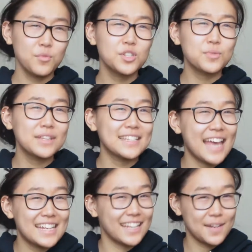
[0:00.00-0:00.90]
which is really
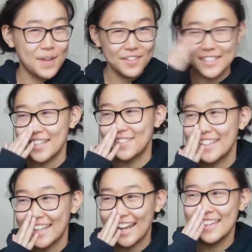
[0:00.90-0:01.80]
sad to think about
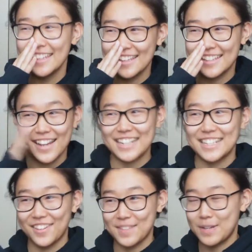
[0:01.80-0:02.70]
considering that it's
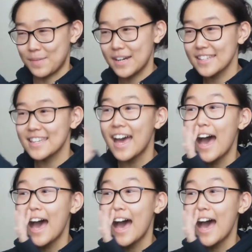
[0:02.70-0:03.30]
actually not that many books.